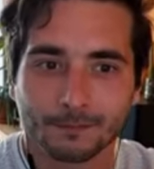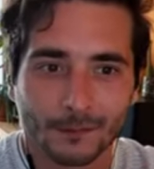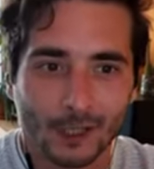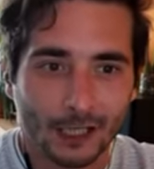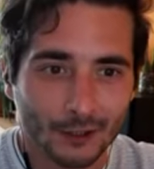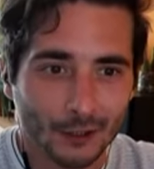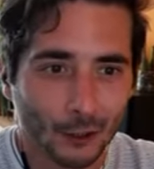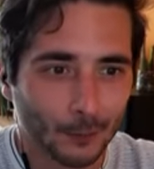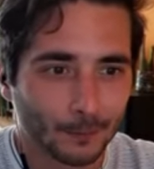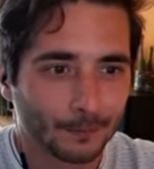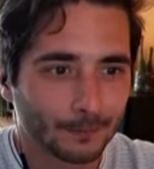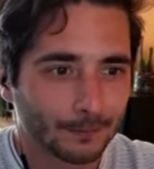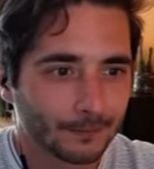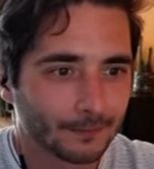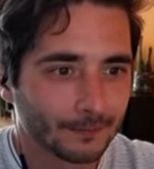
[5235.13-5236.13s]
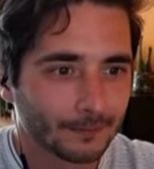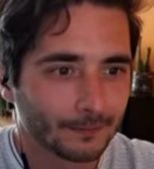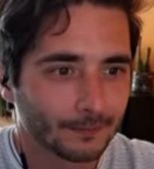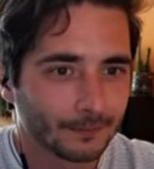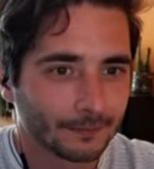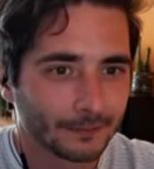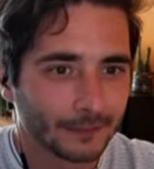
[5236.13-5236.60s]
So
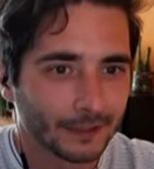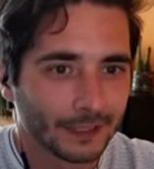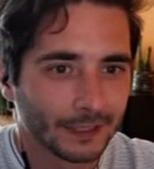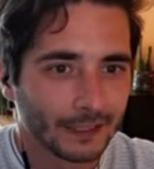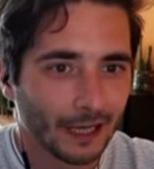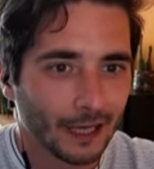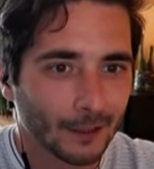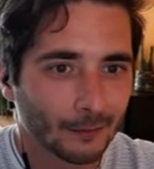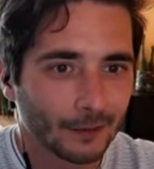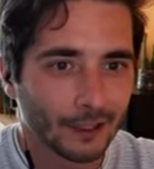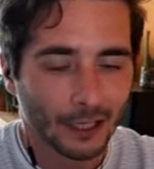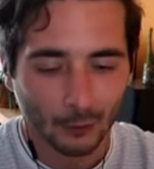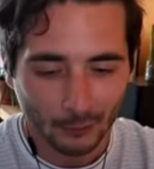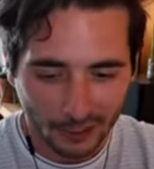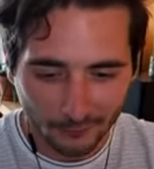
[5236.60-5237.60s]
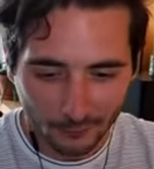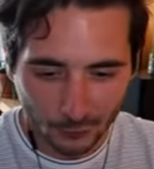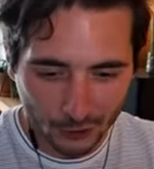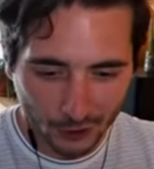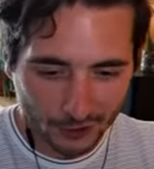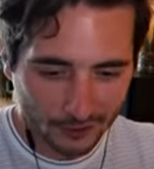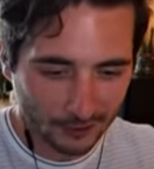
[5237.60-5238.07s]
time, I'll give you
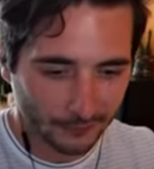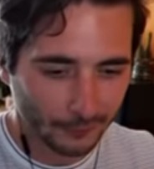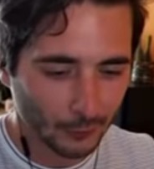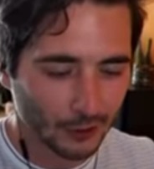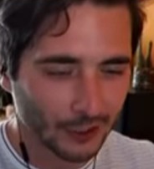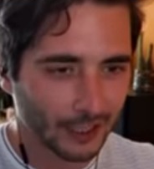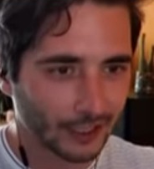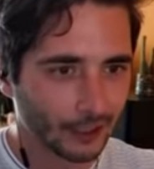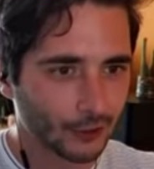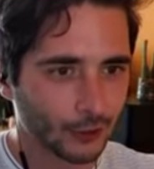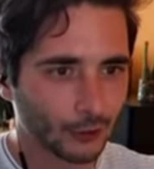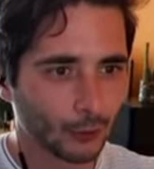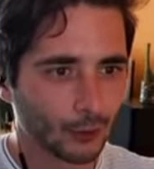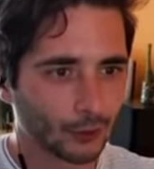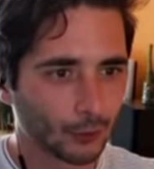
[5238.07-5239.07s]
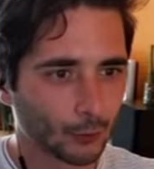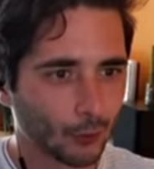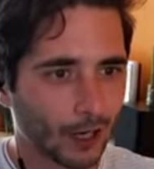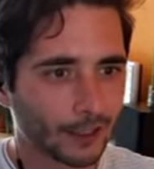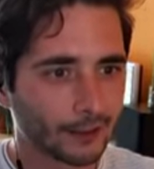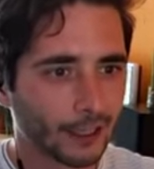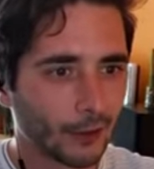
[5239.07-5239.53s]
just a few seconds to
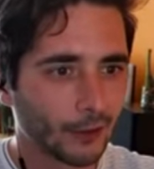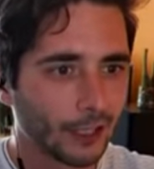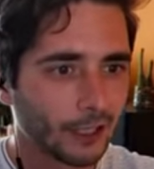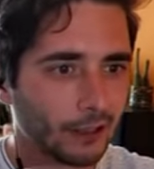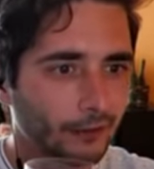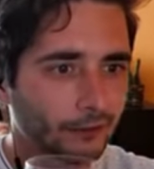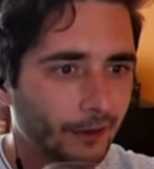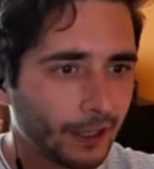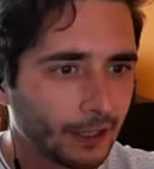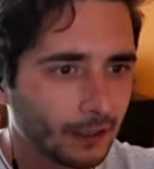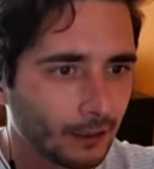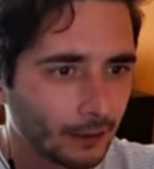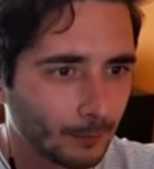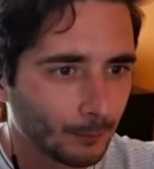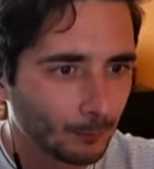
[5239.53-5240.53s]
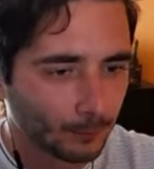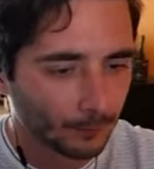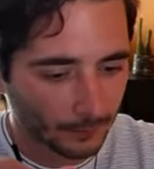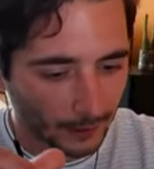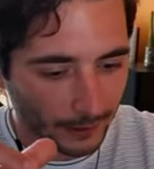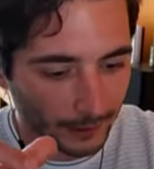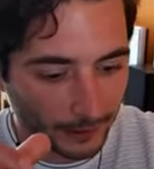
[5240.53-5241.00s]
write down any final
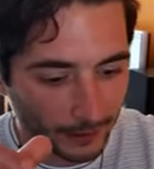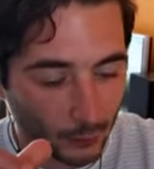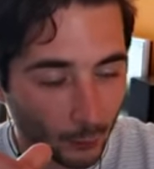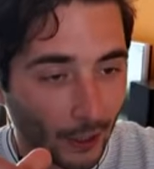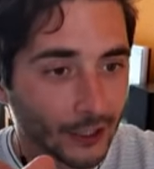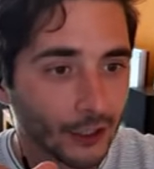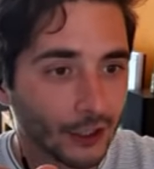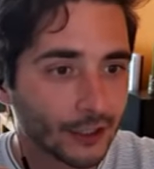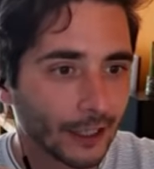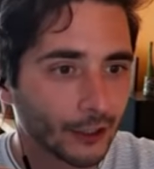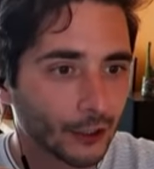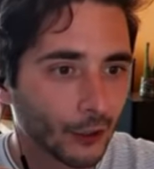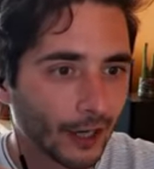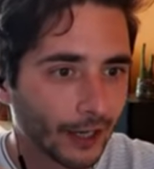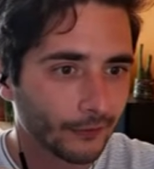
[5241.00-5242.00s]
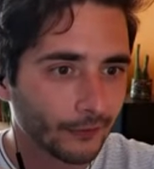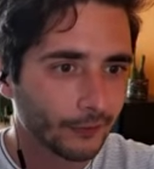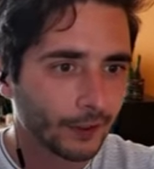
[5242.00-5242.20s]
questions that you have.